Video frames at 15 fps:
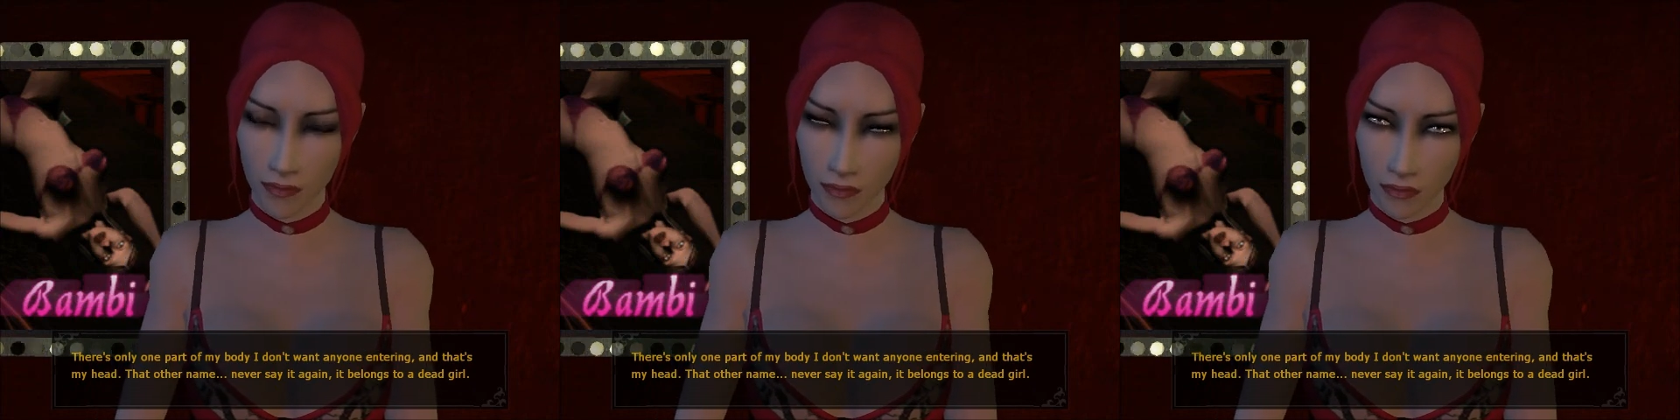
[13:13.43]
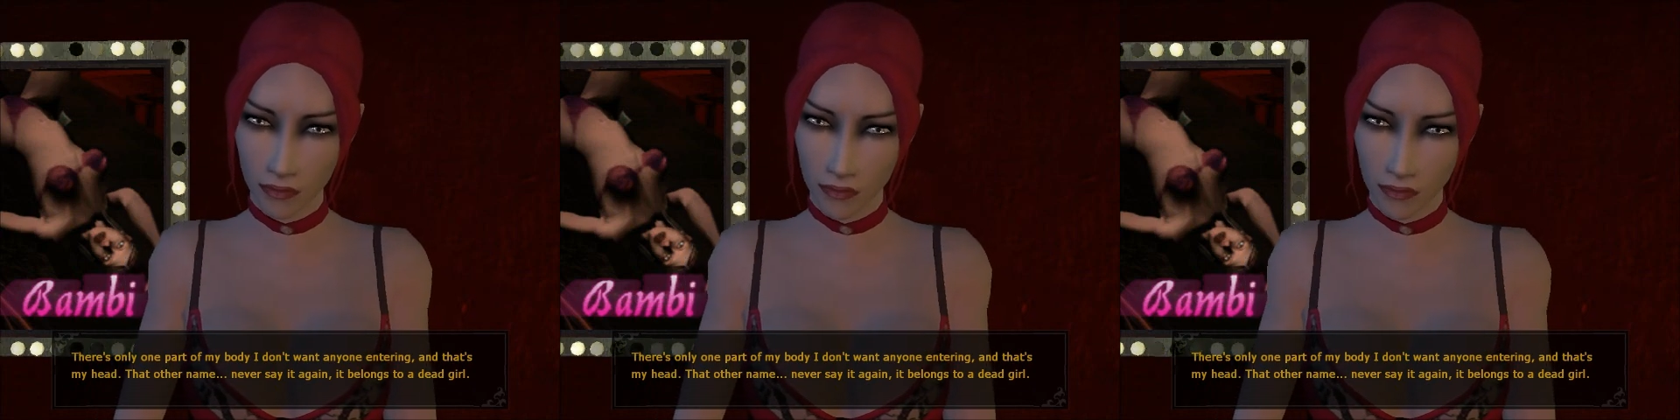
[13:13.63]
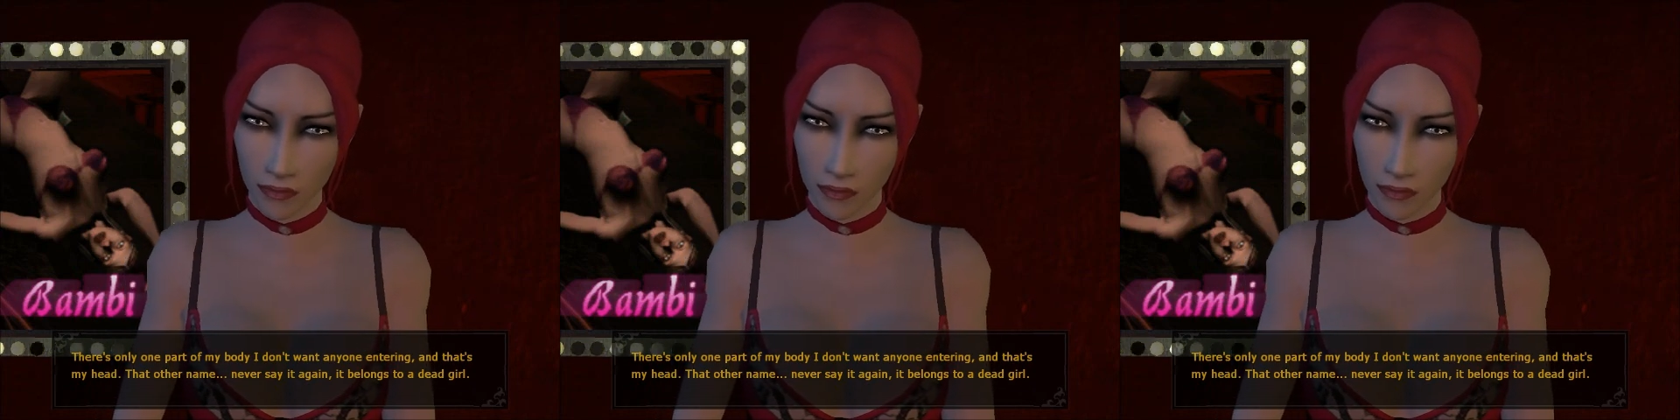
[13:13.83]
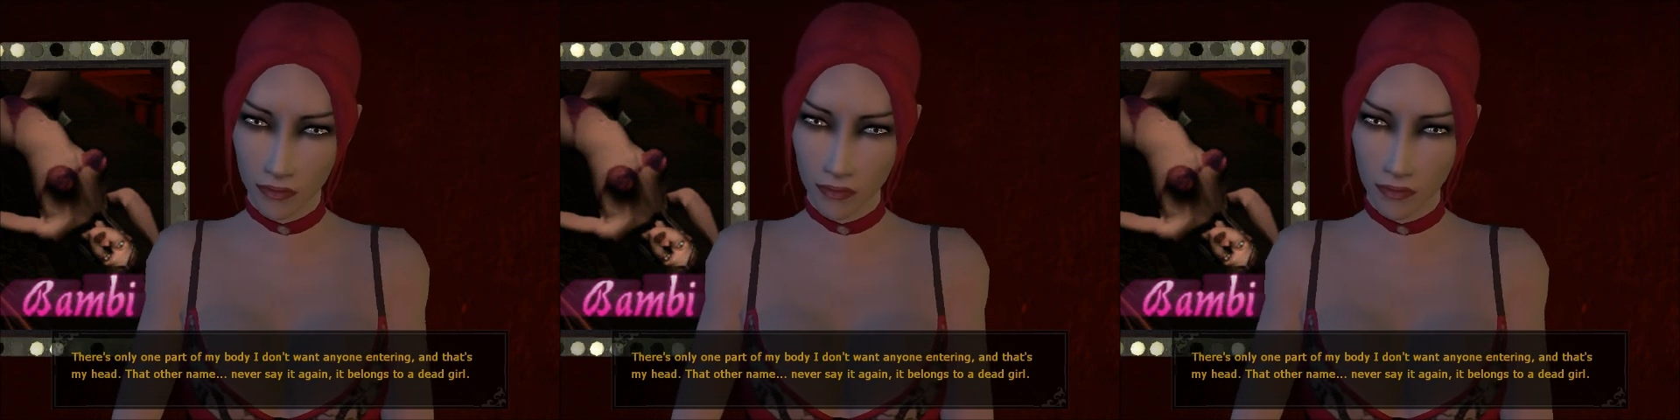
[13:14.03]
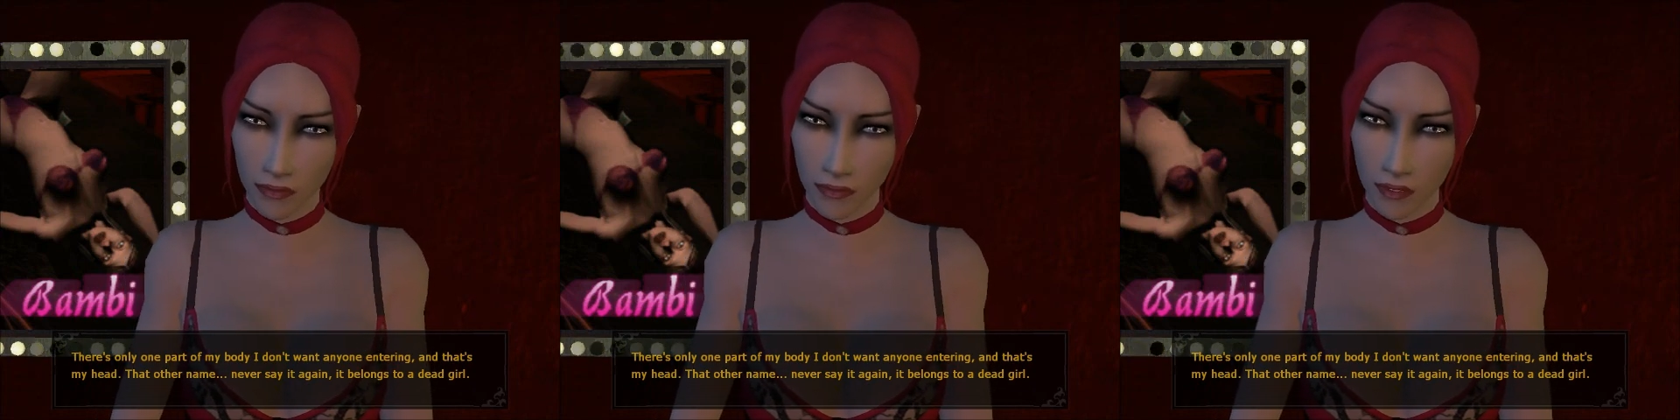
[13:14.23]
name.
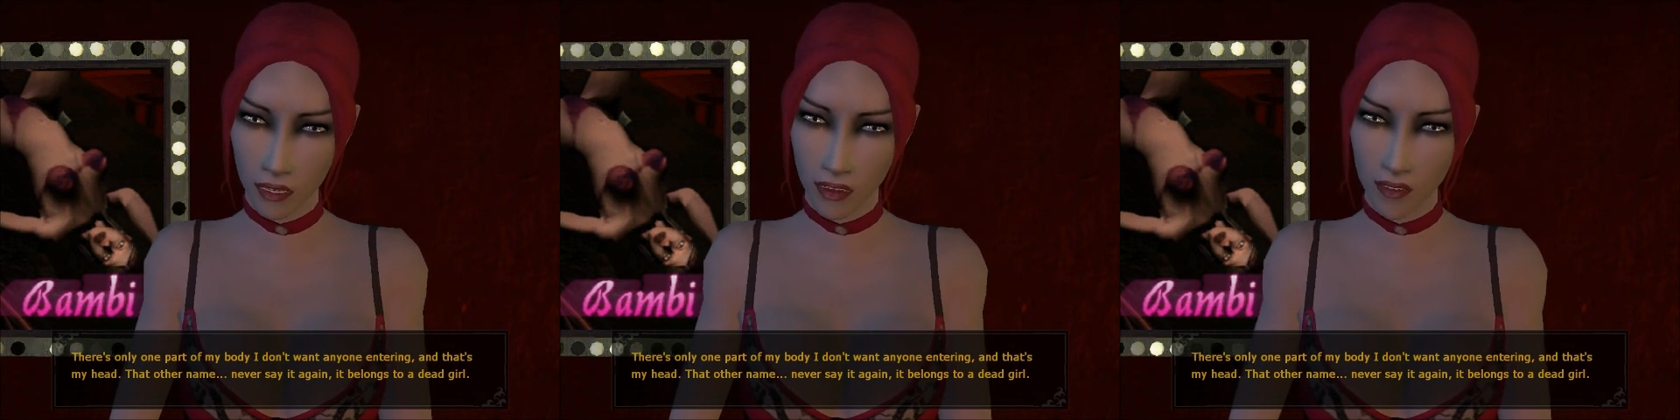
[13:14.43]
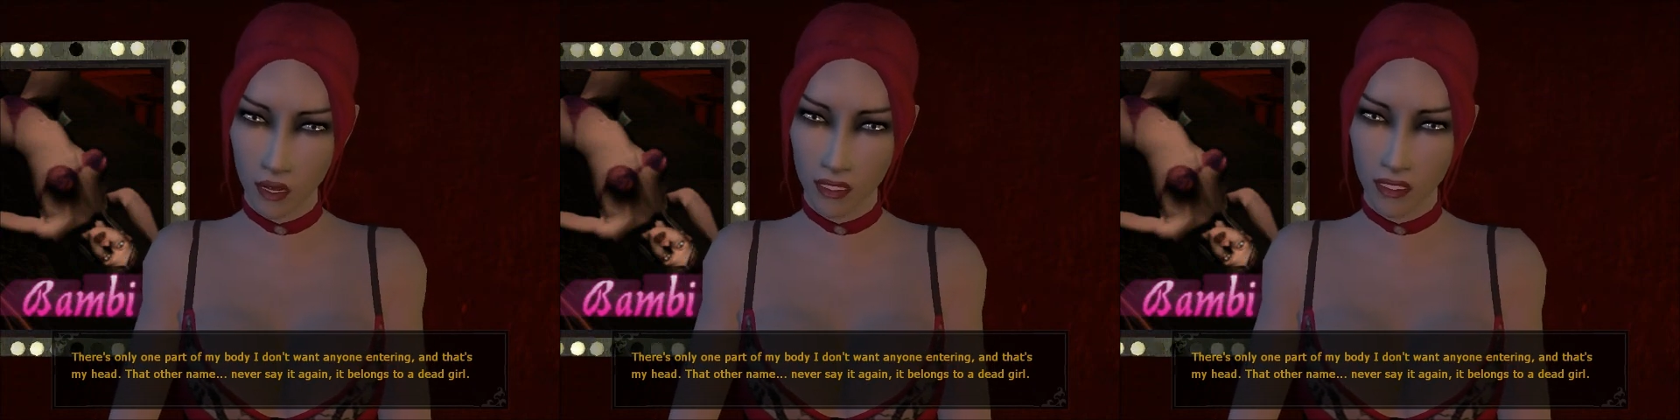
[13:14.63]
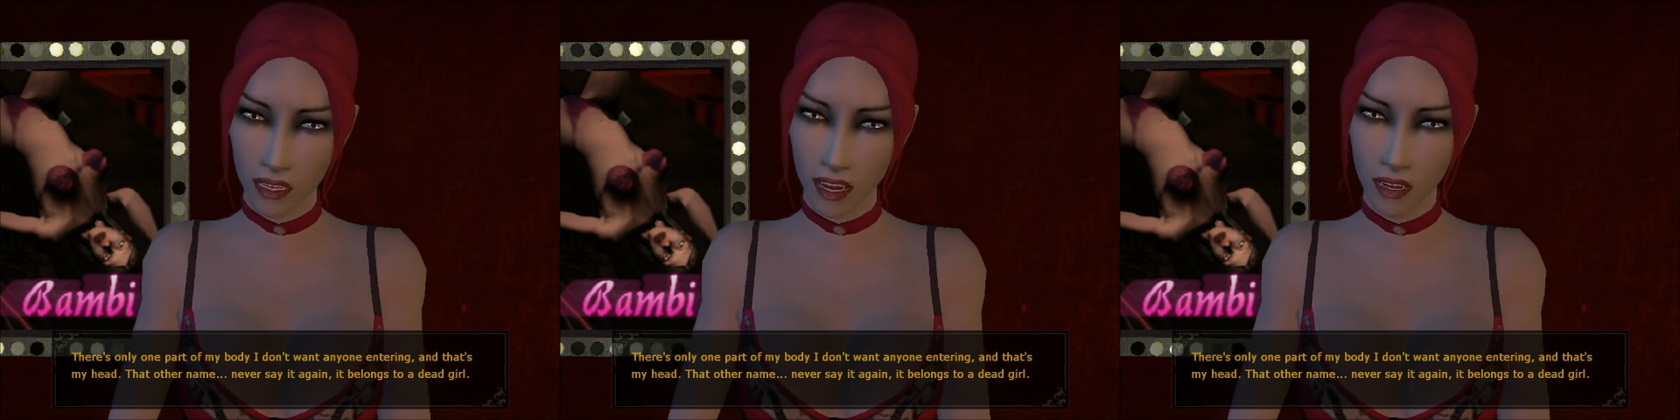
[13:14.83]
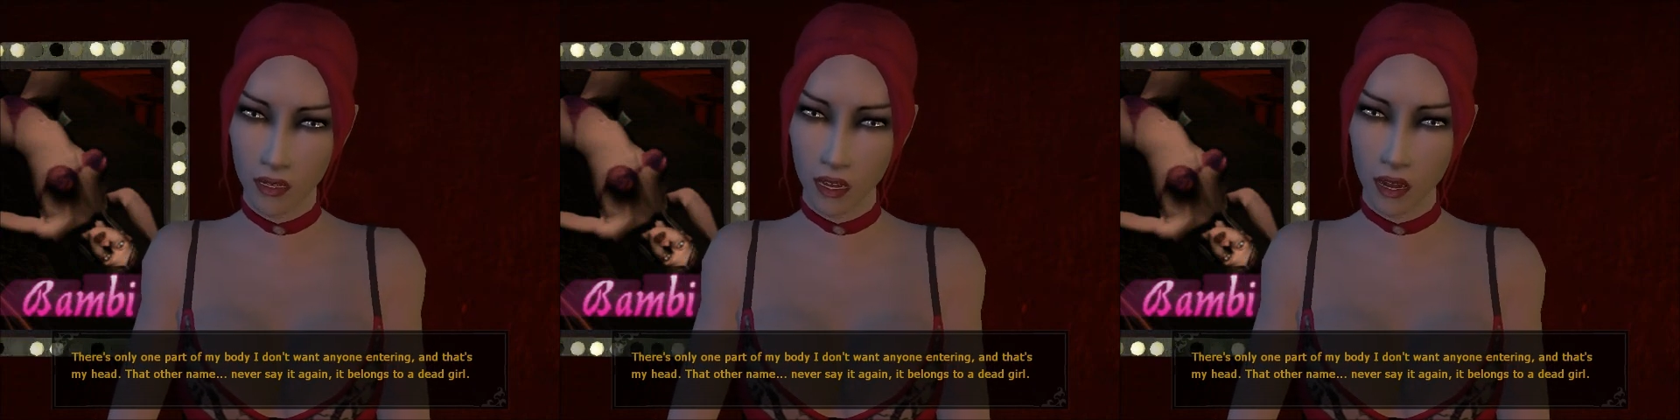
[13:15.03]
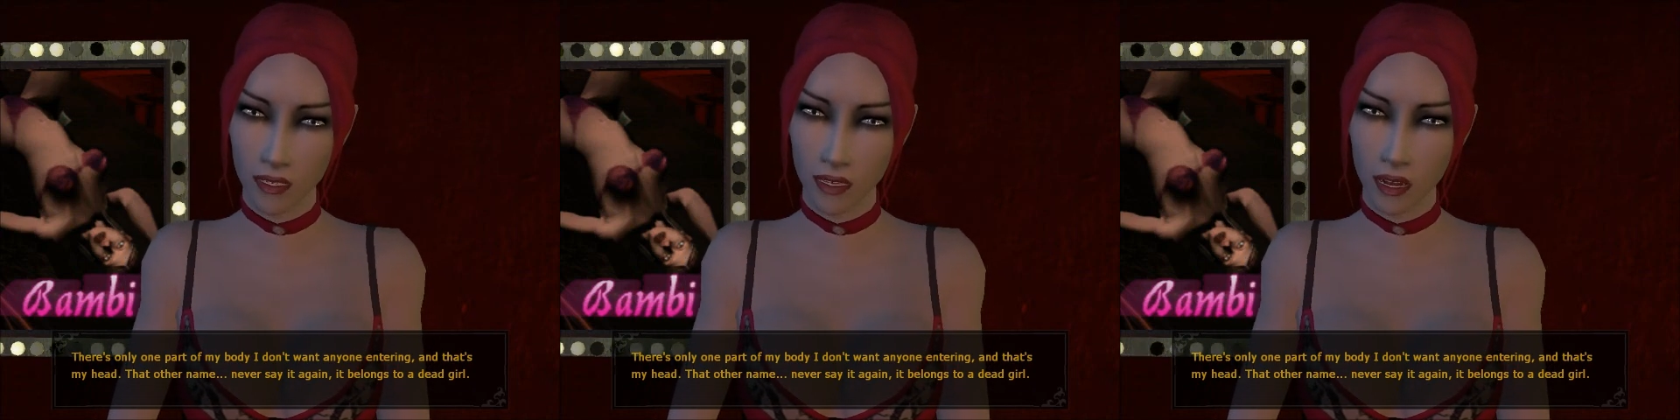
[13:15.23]
Never say
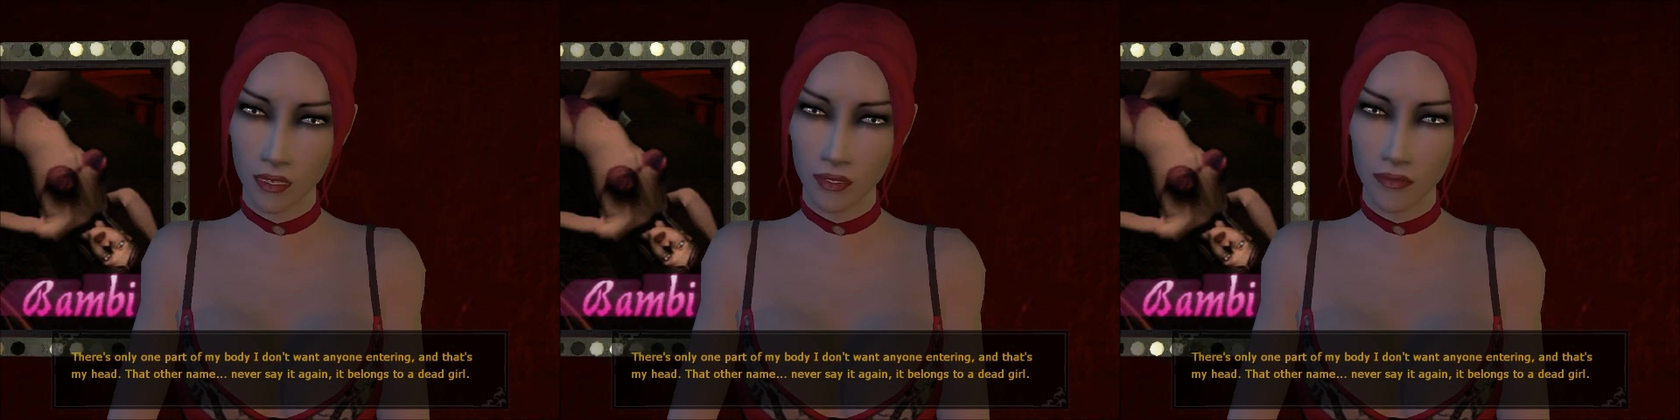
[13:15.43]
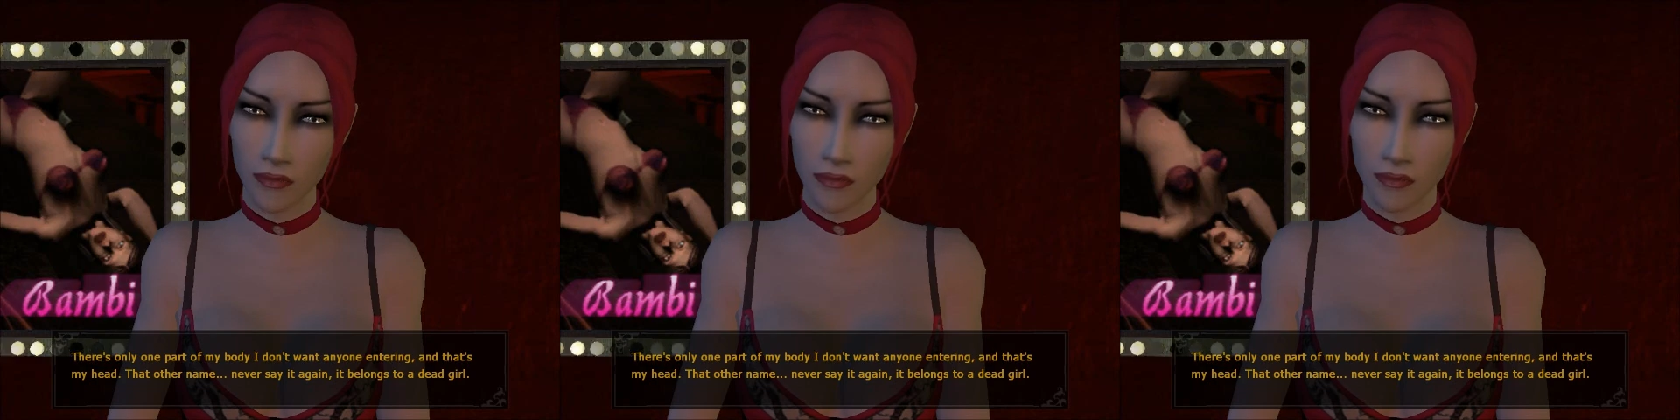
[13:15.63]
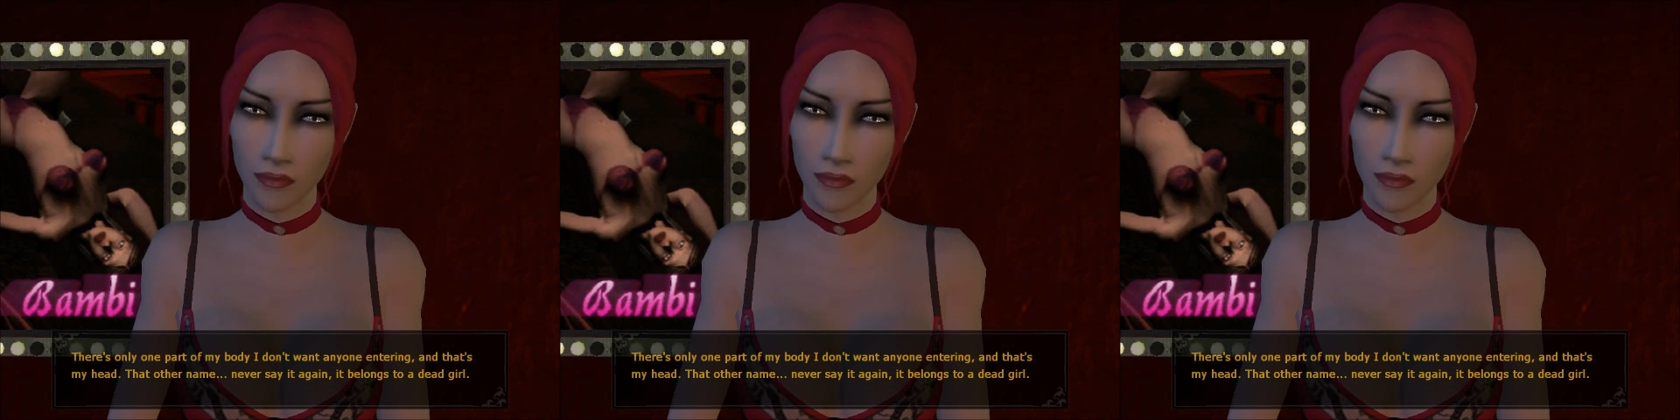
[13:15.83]
it again.